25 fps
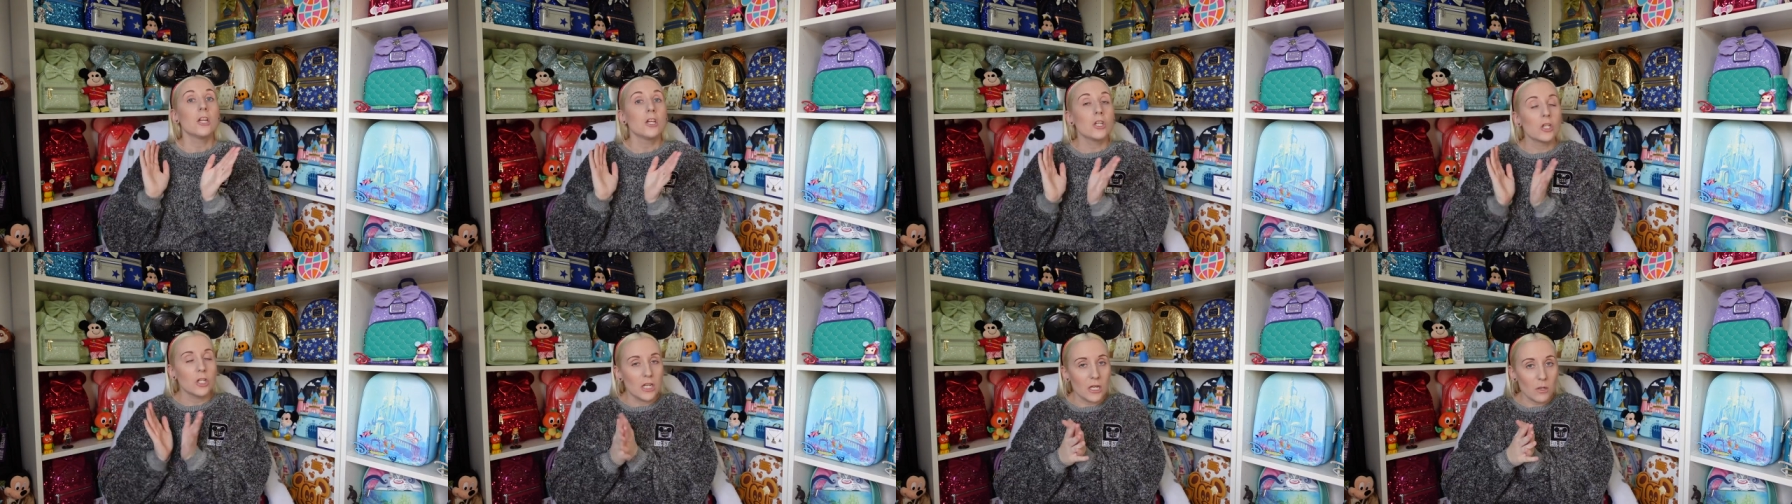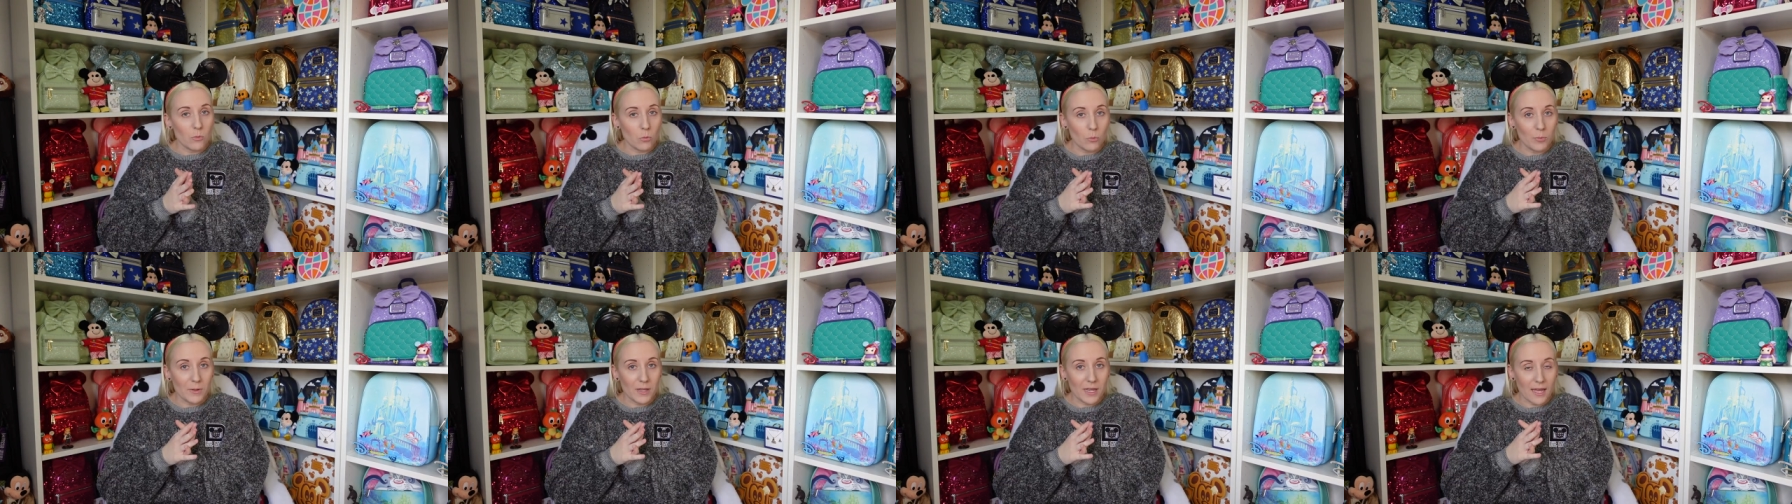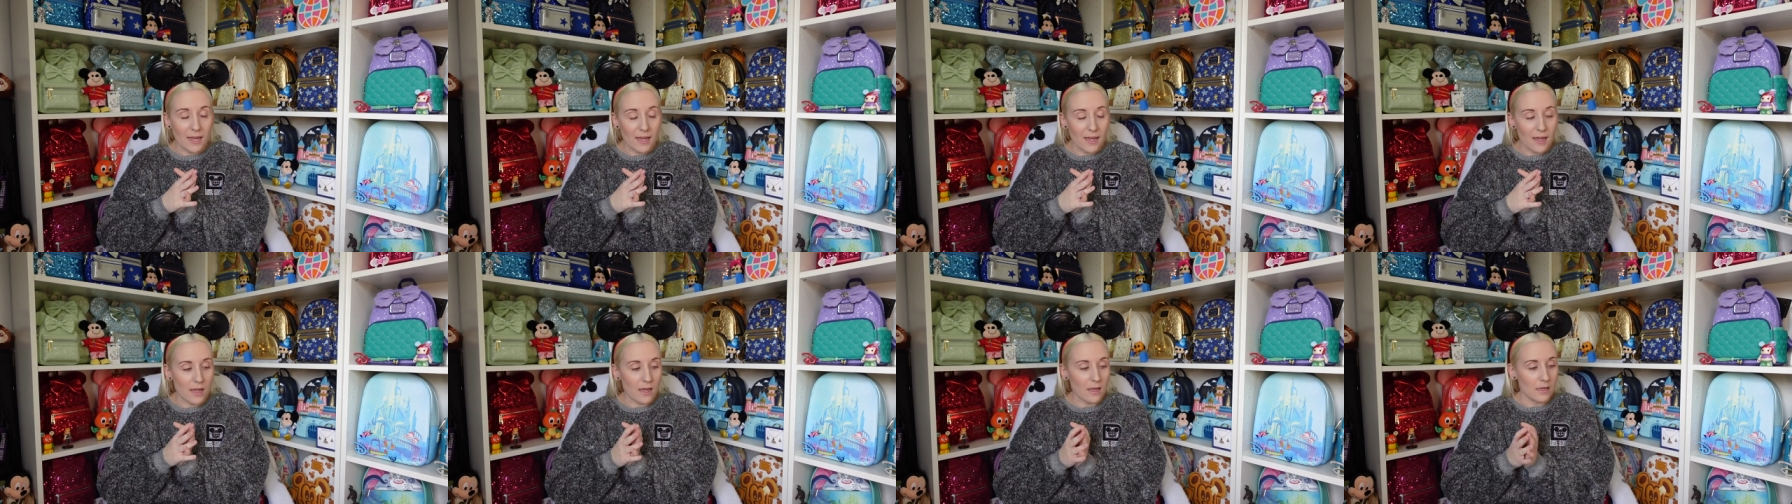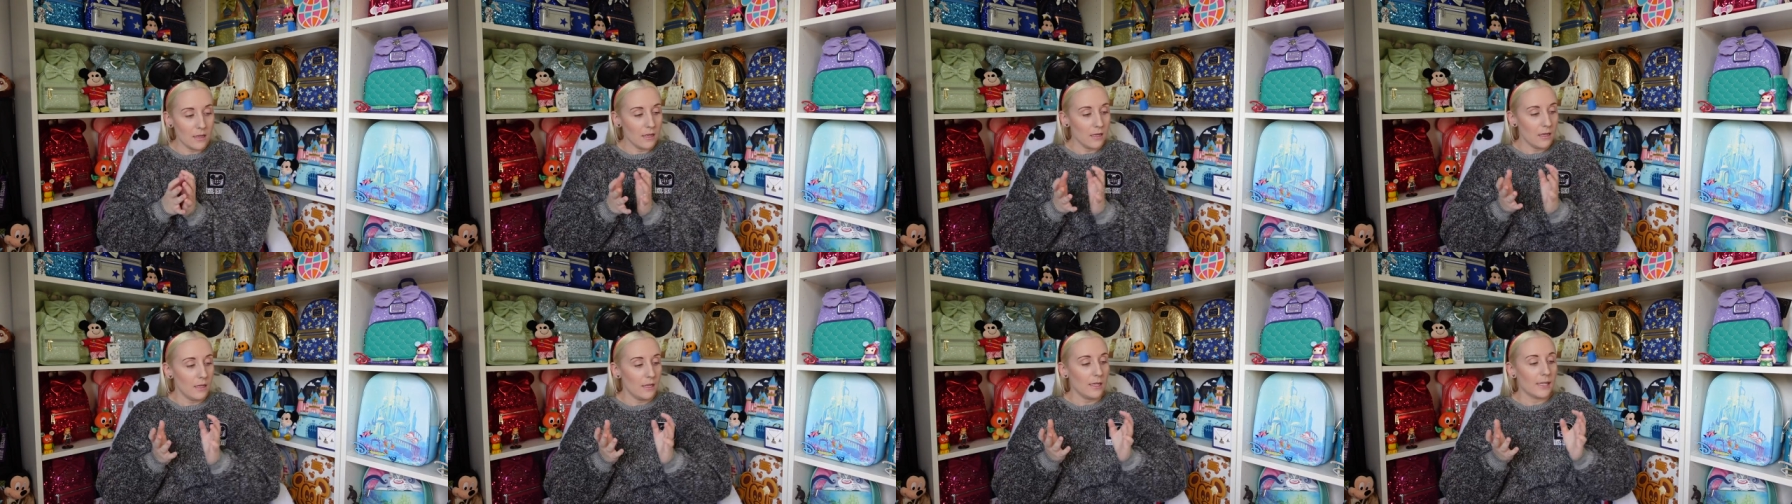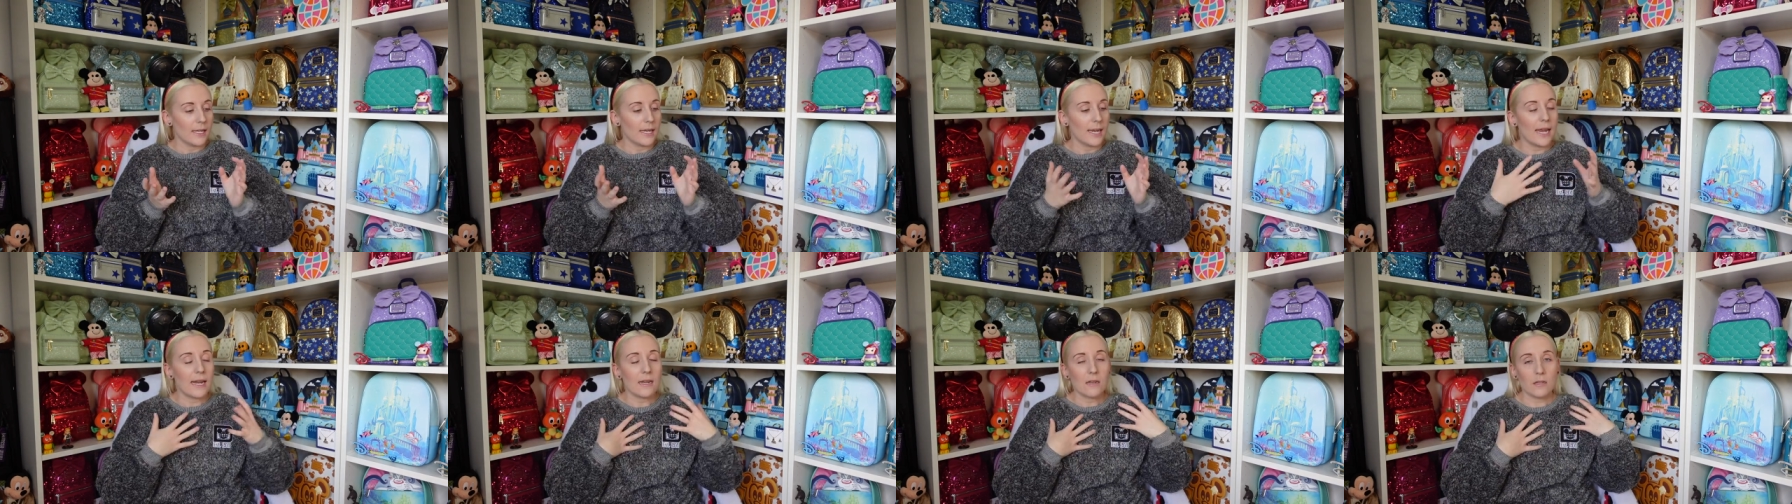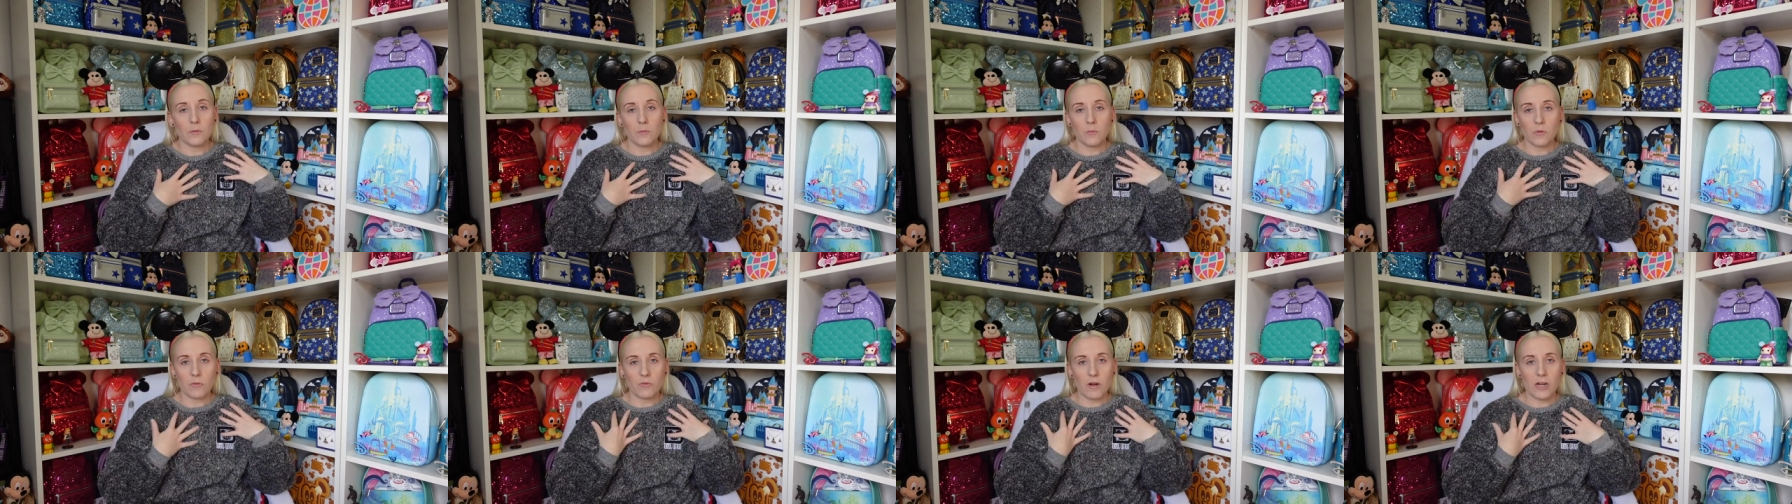She will be there,
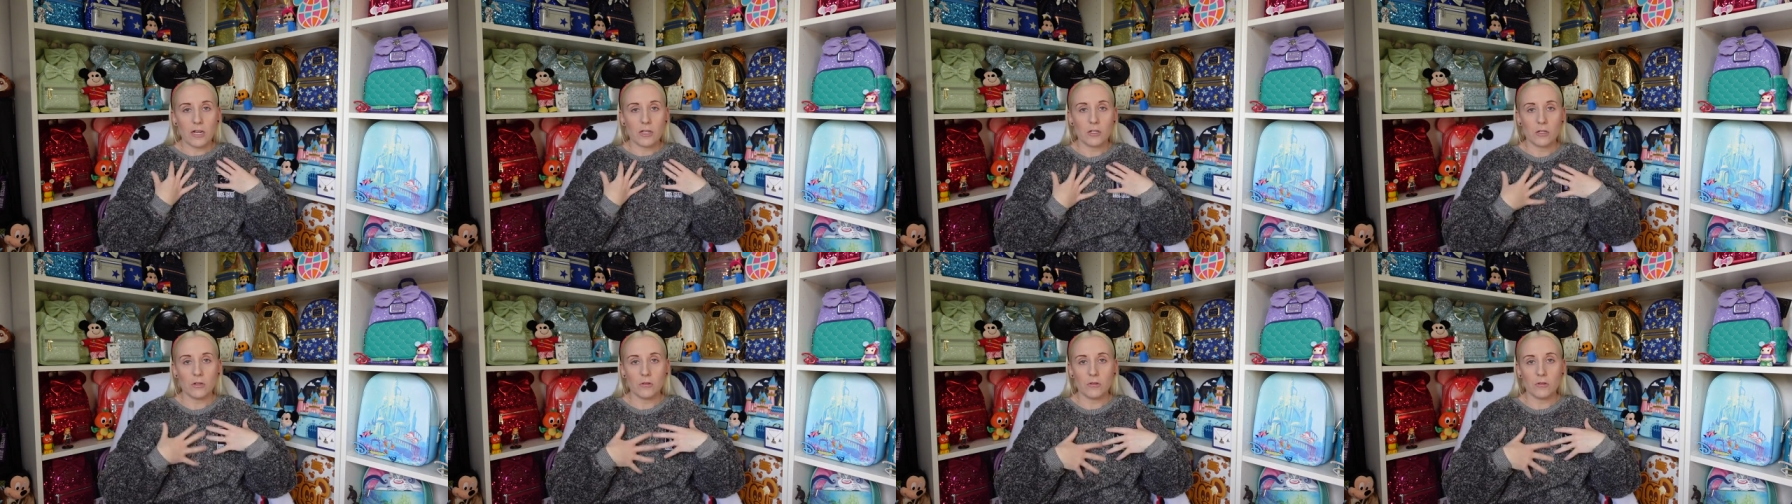Kingdom Threads,